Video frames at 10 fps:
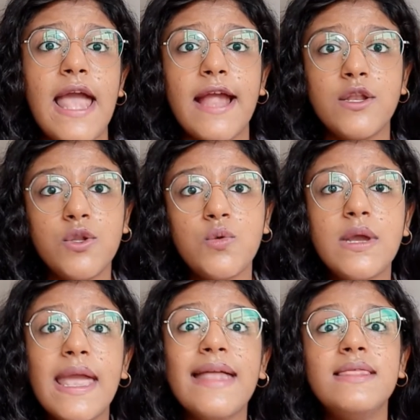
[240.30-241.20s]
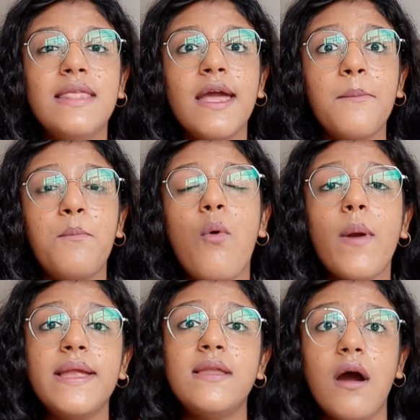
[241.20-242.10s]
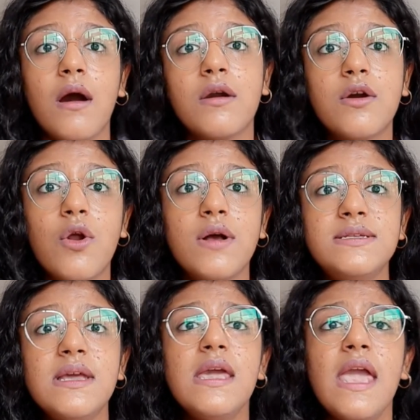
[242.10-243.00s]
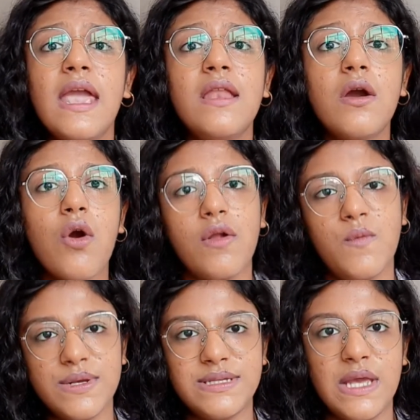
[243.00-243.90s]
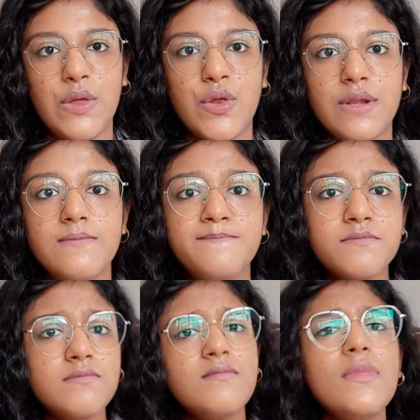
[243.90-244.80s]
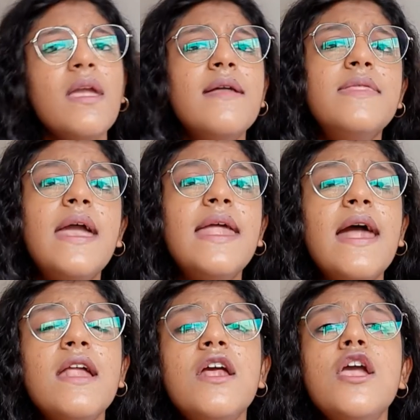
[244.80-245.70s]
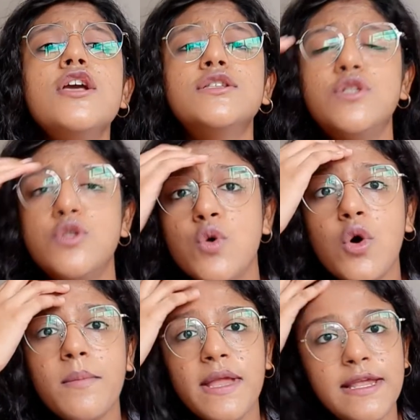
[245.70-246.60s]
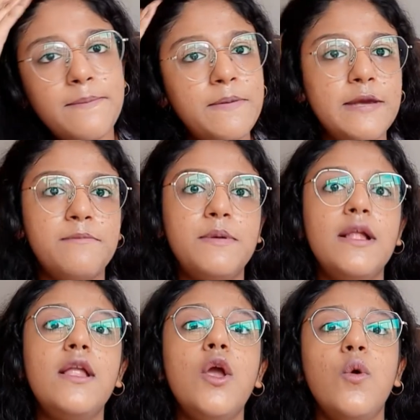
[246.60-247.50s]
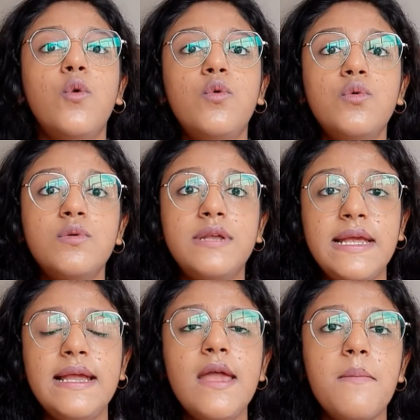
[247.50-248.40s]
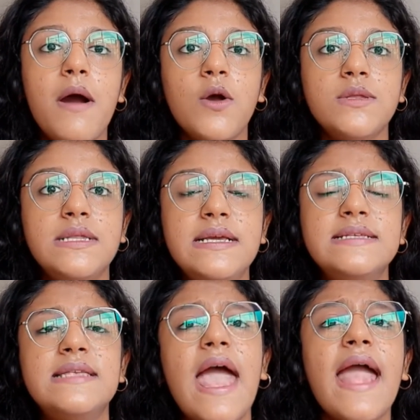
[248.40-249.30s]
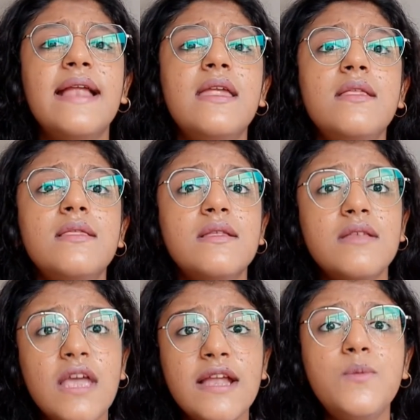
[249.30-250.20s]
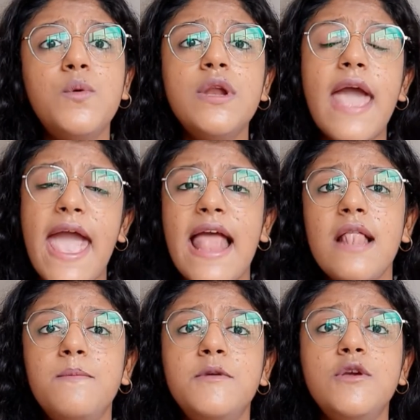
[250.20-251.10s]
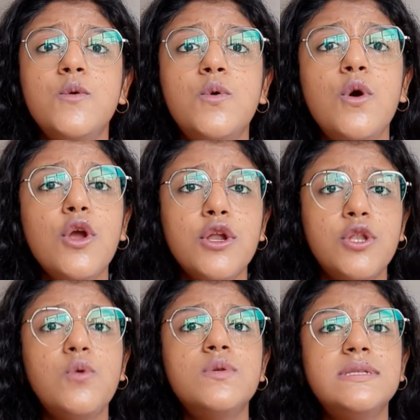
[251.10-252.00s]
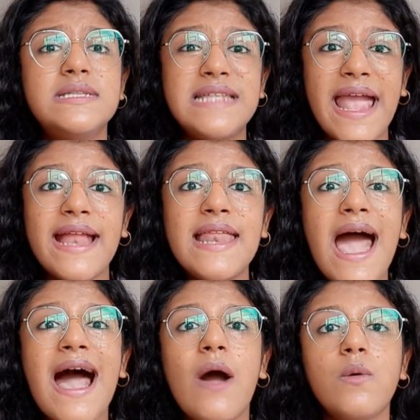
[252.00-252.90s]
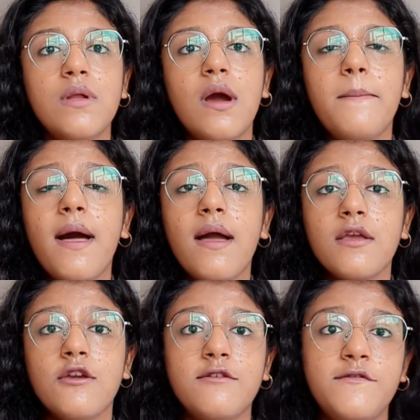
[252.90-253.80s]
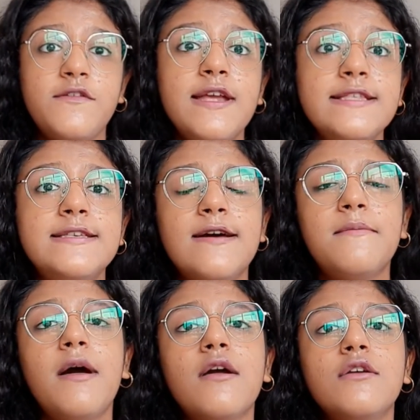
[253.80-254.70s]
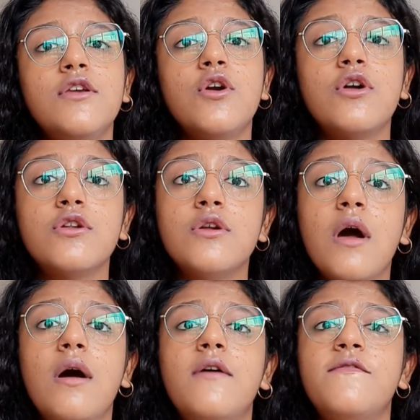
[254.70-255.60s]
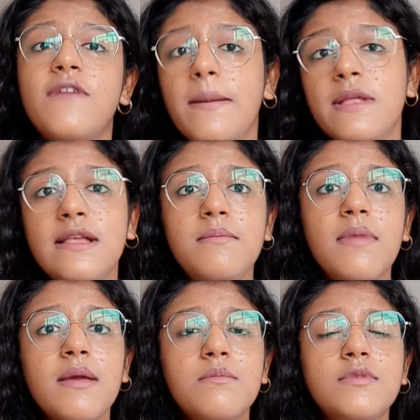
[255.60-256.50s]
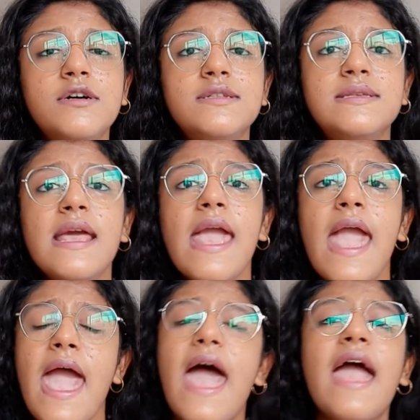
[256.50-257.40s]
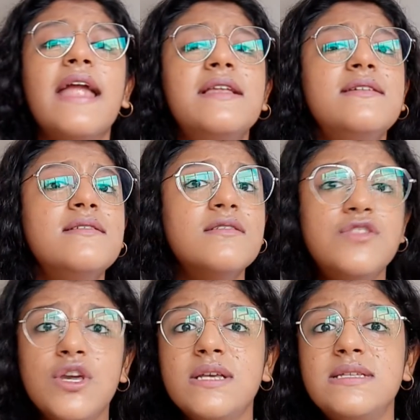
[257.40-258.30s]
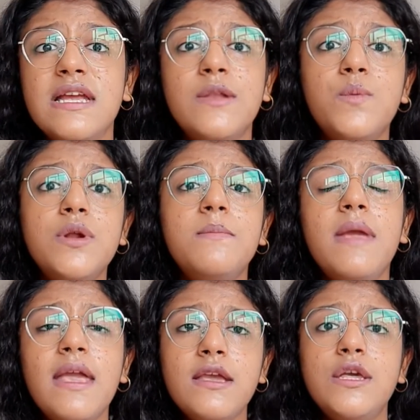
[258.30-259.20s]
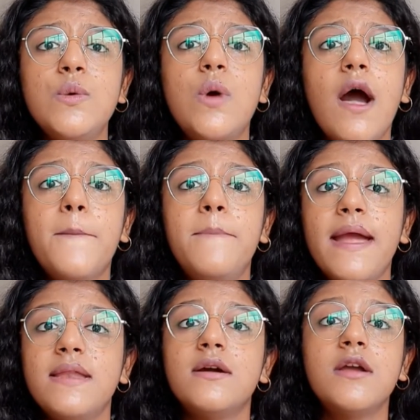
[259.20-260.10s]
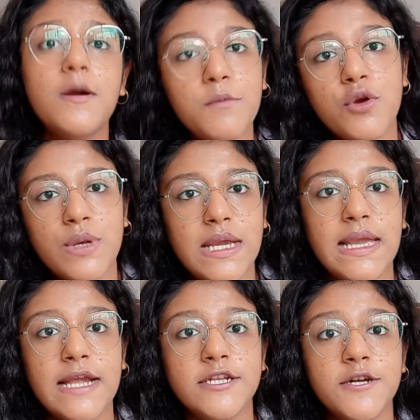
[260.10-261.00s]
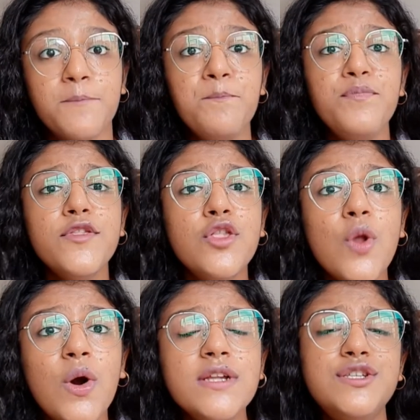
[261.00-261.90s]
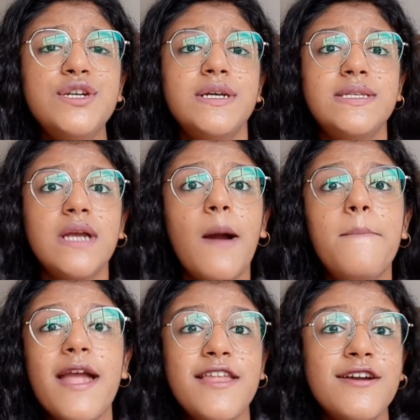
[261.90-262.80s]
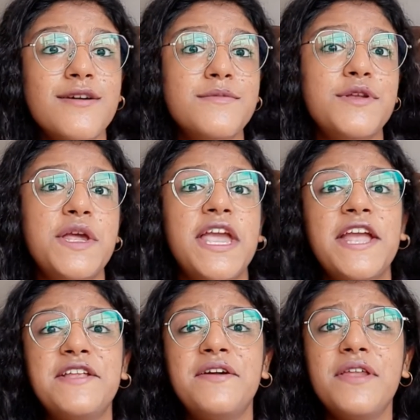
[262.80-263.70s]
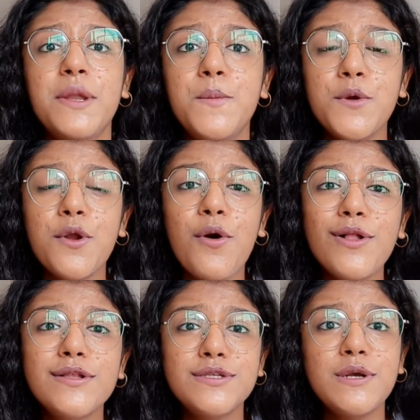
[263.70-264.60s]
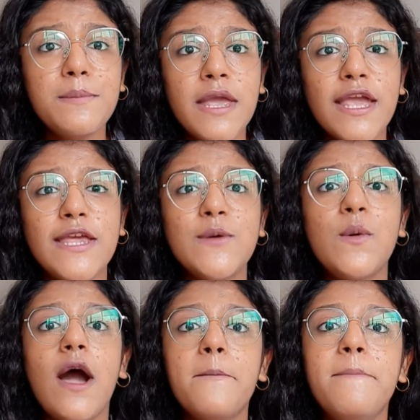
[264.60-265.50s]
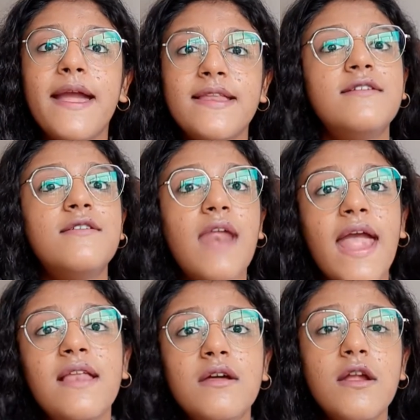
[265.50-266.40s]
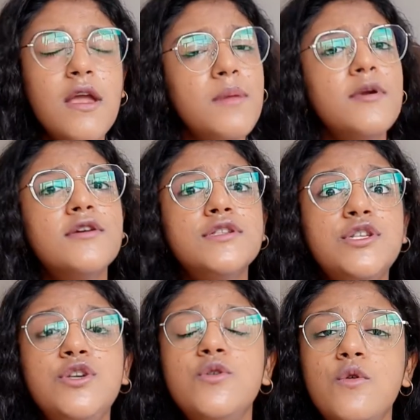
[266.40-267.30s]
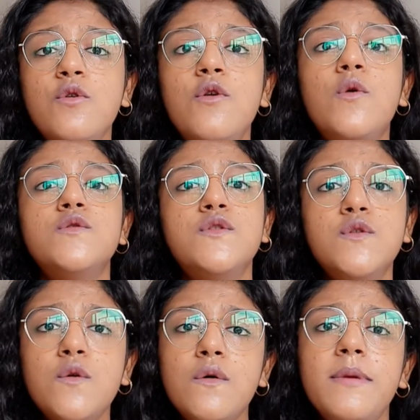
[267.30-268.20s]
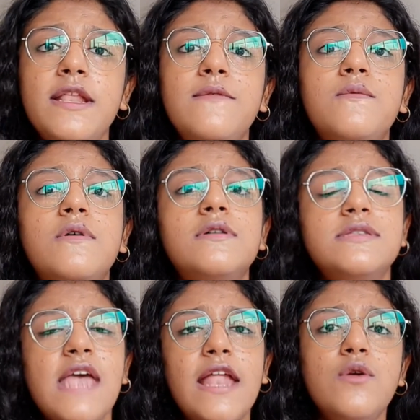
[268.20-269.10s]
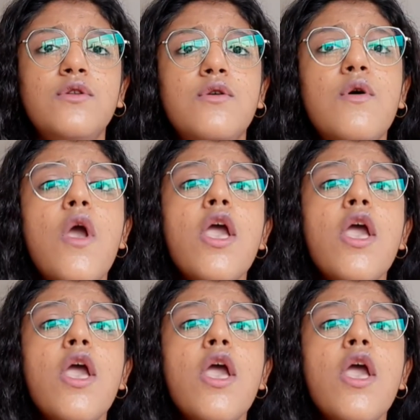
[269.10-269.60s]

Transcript: and to get their point across in a conversation. There are so many people who read about these, and it would help you to stand out among your friends, among your family members, and just it would make you a better communicator. Not just a better communicator, it would also make you a better writer, because you know so many words and you know